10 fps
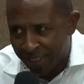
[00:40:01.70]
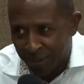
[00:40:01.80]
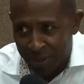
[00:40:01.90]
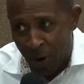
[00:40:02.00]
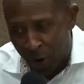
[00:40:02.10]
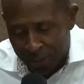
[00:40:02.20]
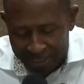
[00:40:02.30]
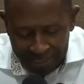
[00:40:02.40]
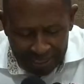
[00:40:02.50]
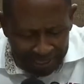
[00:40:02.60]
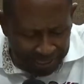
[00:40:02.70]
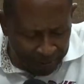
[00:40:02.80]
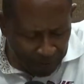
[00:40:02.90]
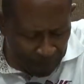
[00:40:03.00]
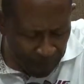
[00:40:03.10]
with the horses.
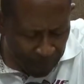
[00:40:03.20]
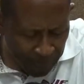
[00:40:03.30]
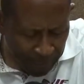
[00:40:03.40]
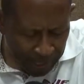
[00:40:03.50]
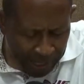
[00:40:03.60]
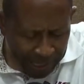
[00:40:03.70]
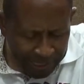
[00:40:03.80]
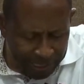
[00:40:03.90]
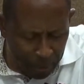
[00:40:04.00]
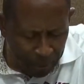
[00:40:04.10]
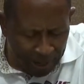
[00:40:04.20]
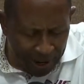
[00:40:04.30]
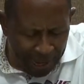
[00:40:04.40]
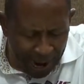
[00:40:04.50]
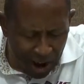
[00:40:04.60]

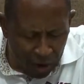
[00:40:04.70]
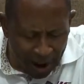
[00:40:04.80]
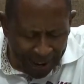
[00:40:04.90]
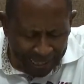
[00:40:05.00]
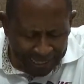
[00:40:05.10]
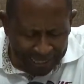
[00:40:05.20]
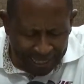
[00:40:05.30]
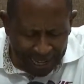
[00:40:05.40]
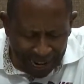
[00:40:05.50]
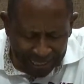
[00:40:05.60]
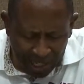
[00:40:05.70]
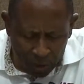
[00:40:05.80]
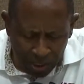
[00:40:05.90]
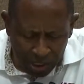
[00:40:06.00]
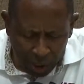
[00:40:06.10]
Typically arising as a
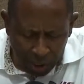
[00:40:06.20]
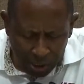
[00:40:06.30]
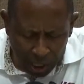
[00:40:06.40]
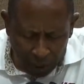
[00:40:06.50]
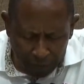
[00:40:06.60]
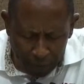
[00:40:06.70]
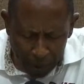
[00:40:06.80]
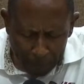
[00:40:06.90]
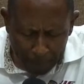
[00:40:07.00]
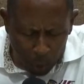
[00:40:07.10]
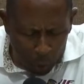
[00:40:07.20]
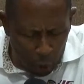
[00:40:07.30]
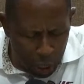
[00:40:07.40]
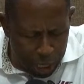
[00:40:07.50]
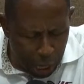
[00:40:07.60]
result of
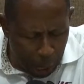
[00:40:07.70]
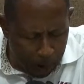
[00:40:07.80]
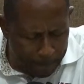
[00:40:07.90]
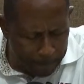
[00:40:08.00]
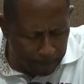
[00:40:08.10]
boredom.